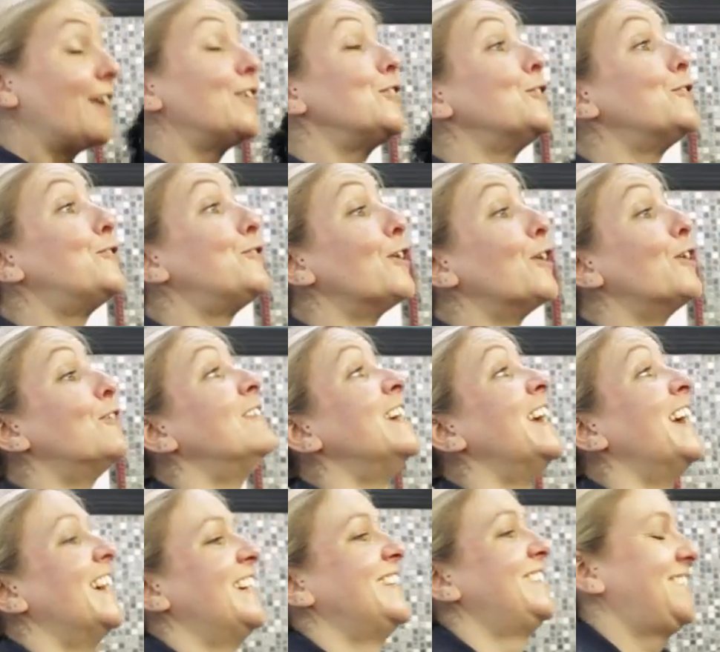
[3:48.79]
best thing that I've
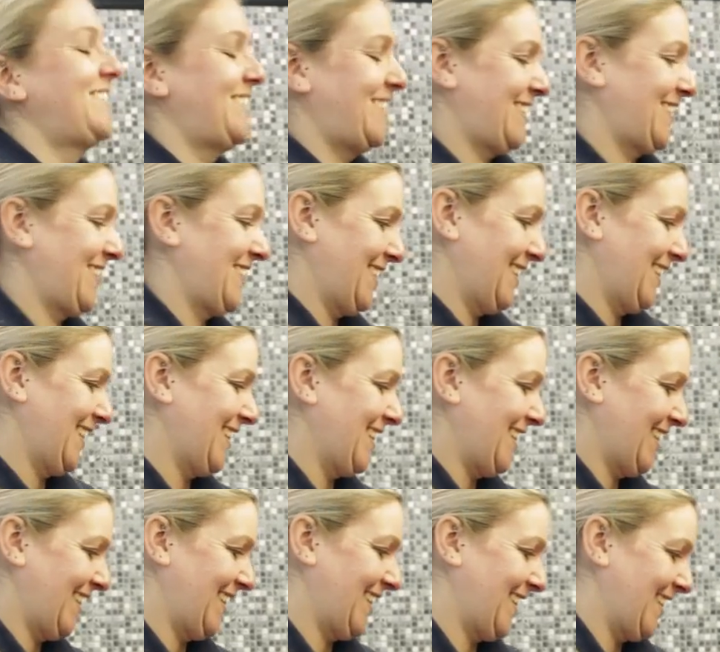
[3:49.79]
ever done. It's
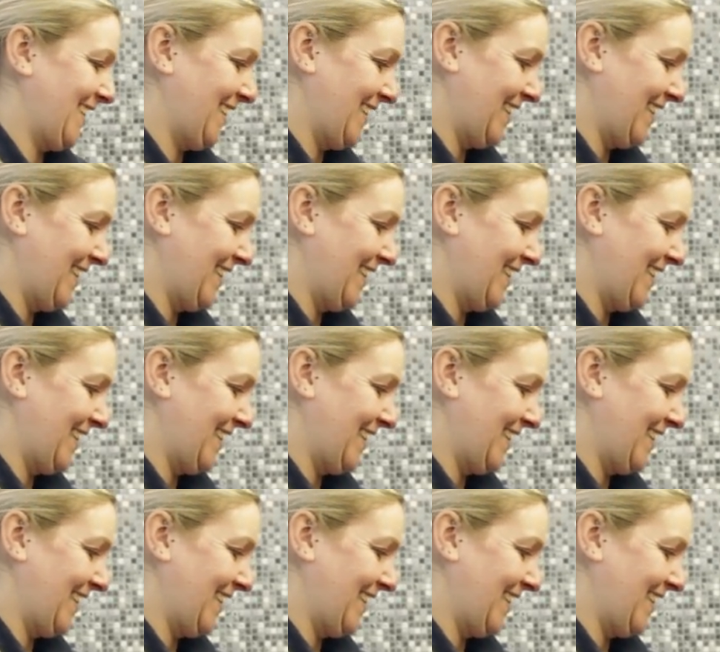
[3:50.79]
completely